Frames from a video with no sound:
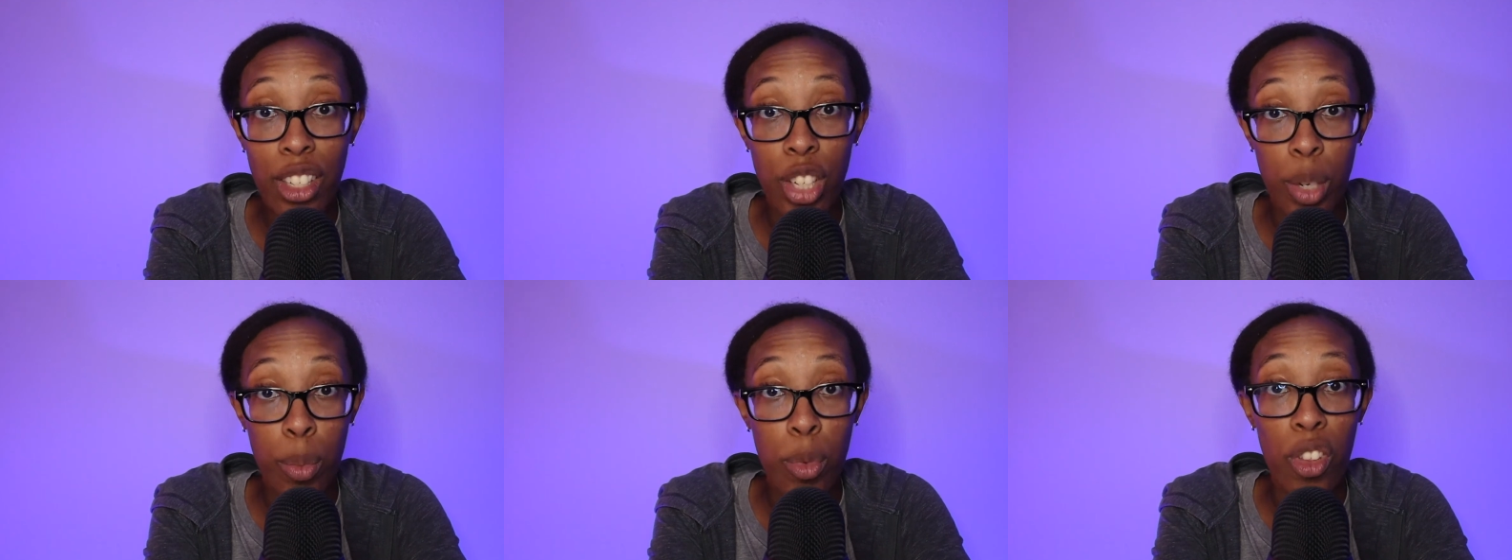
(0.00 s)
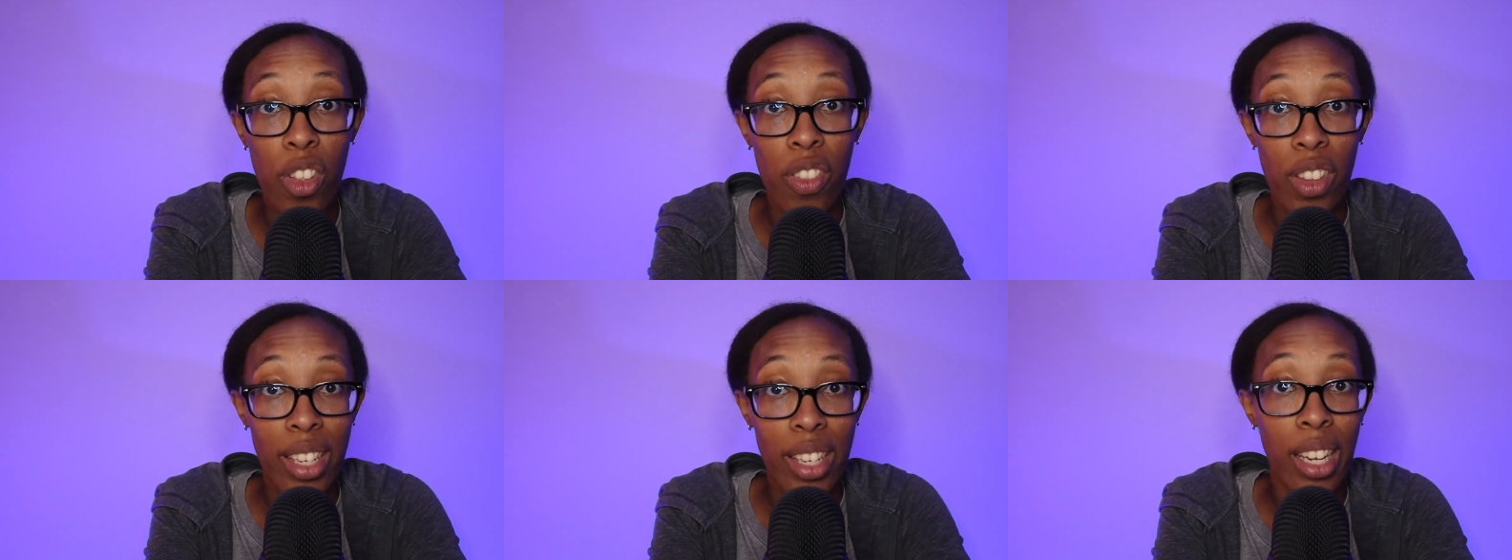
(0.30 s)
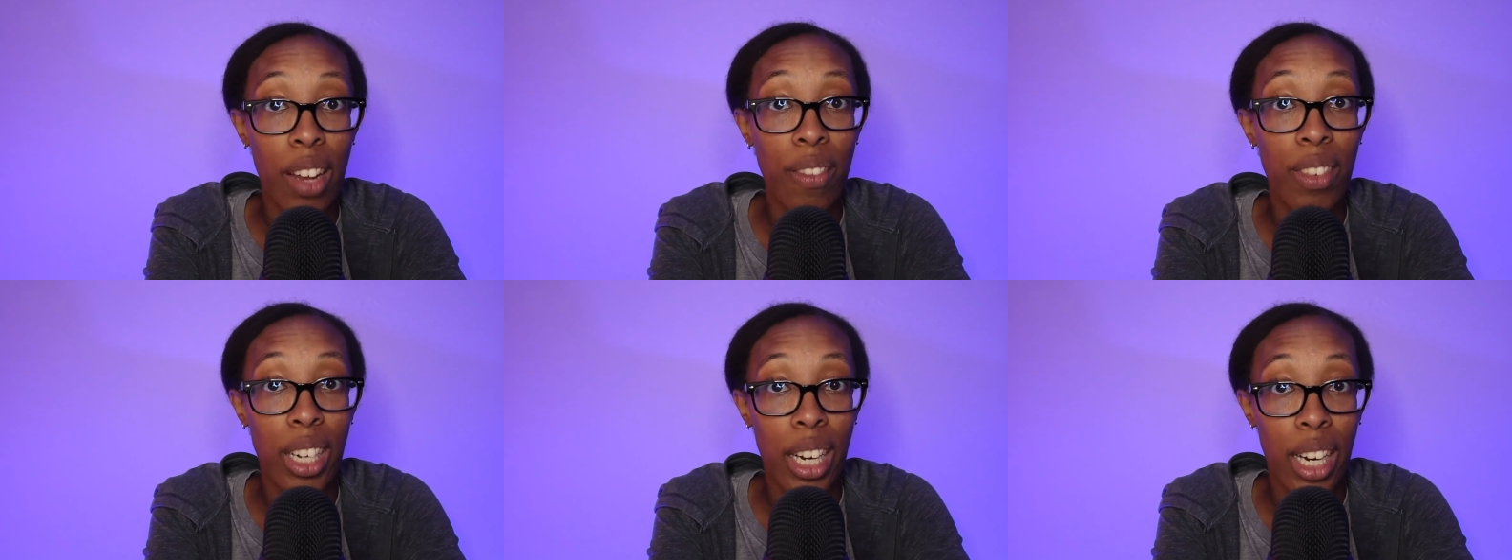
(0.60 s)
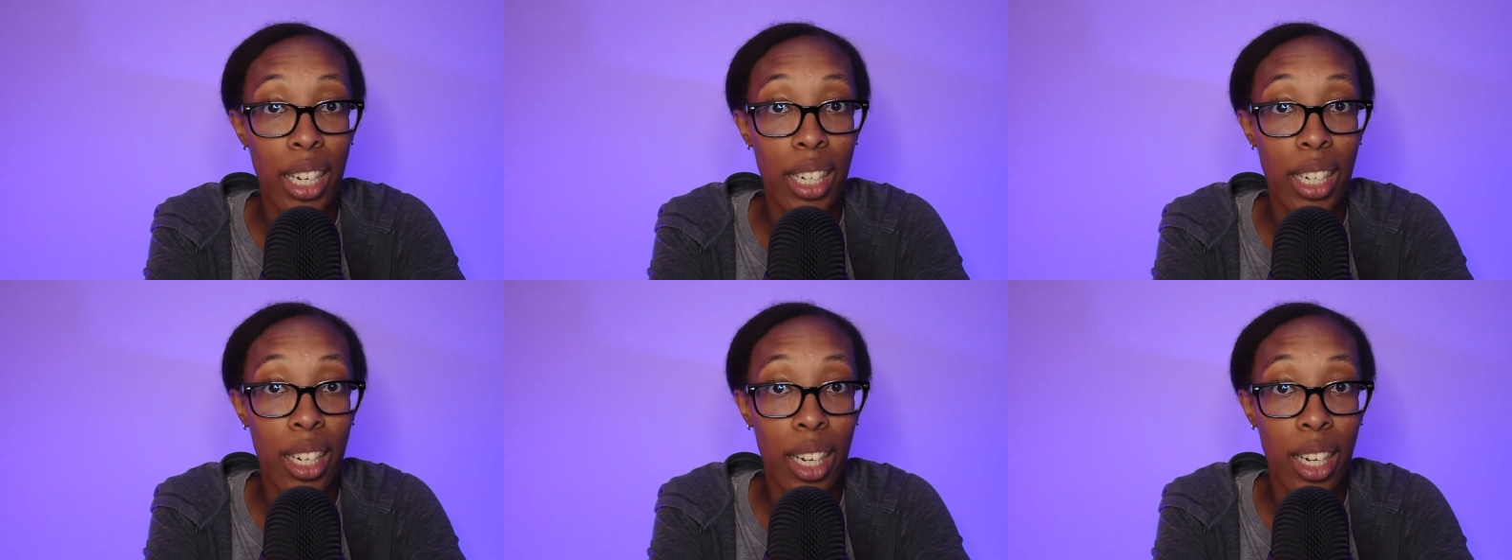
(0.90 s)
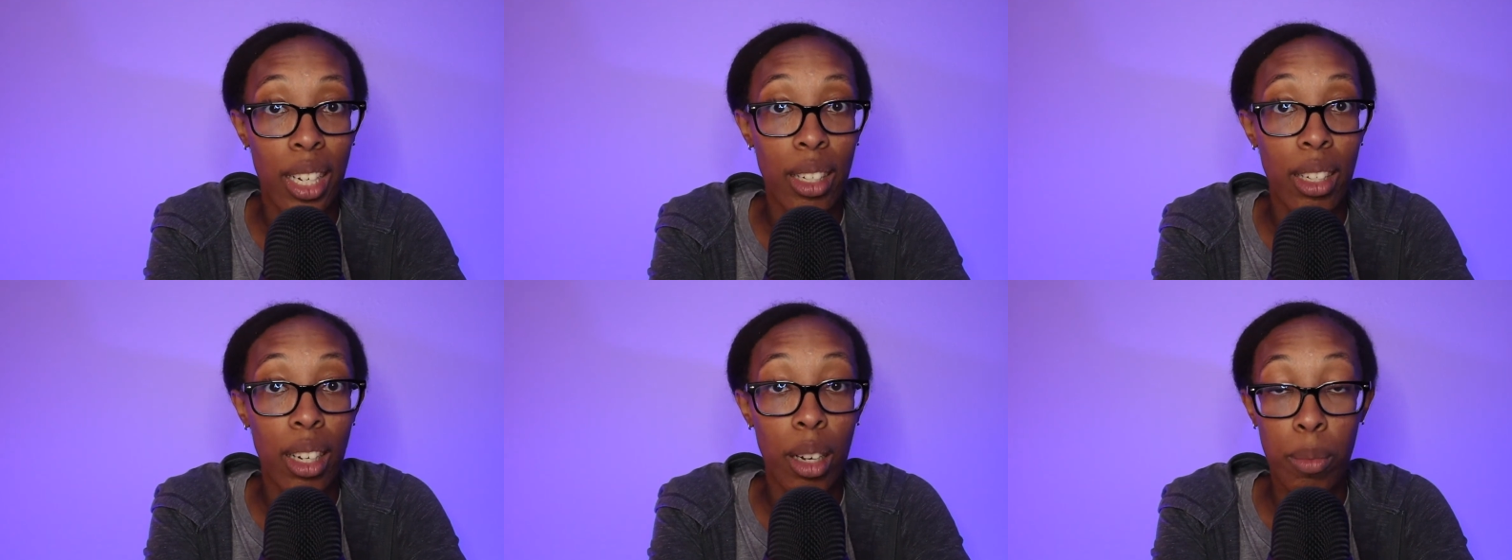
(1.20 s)
cheaper than the
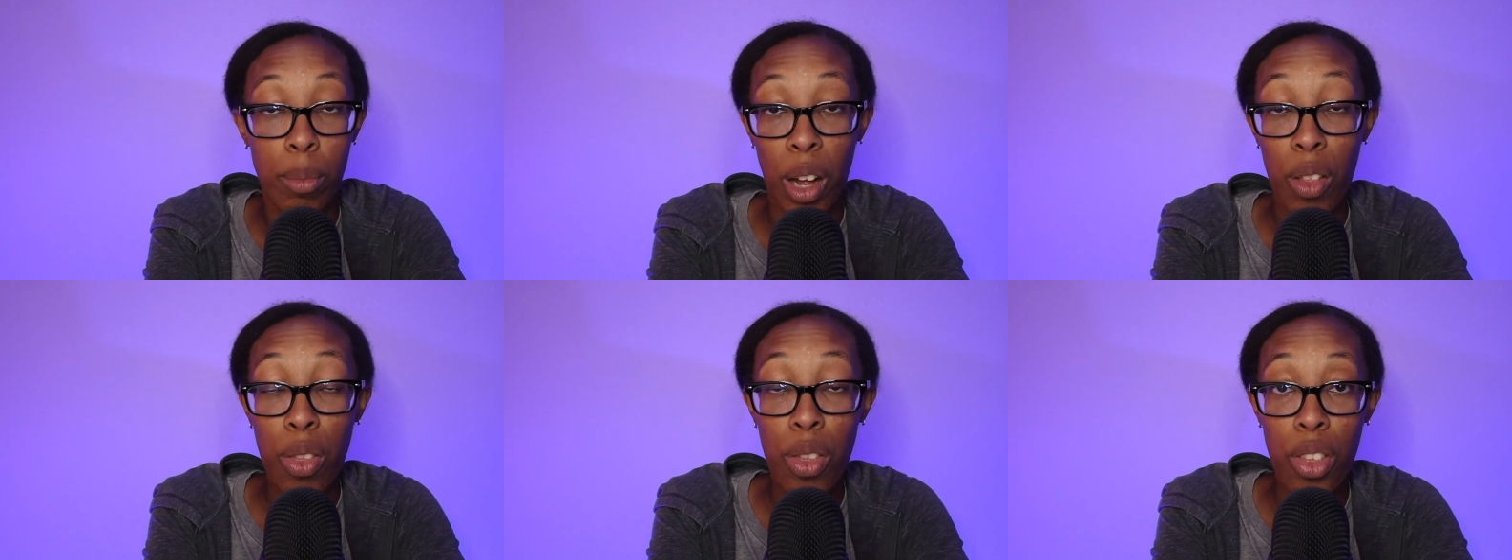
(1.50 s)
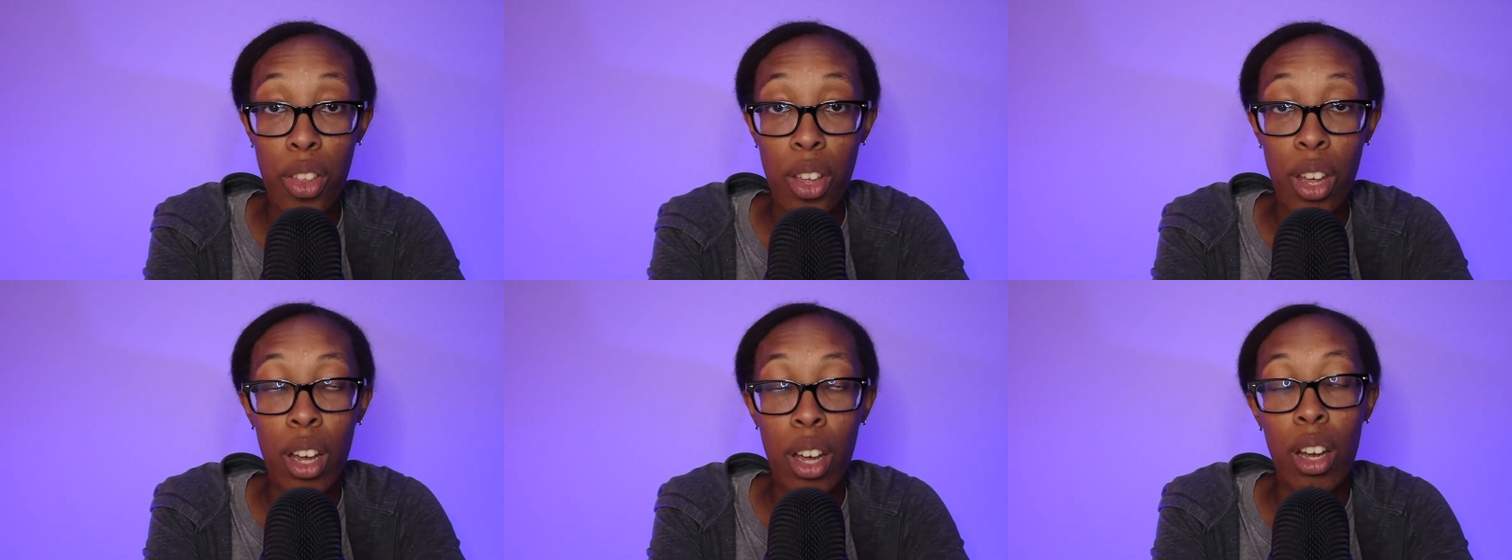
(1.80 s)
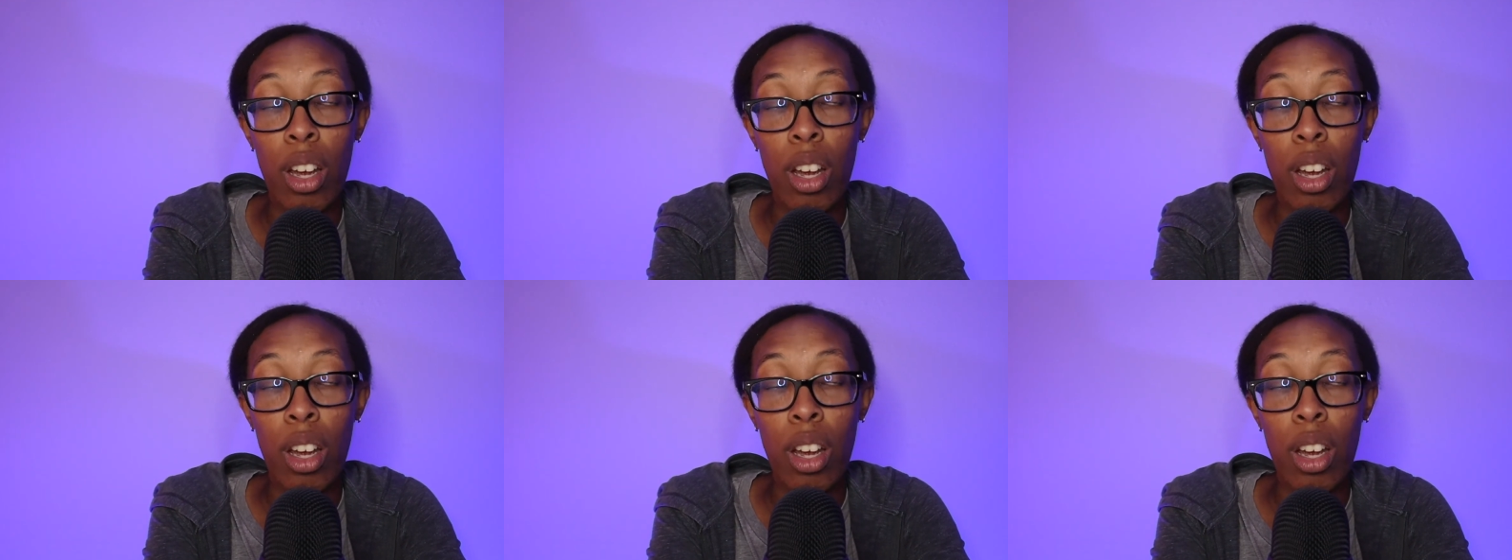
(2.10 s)
$7.99 a month?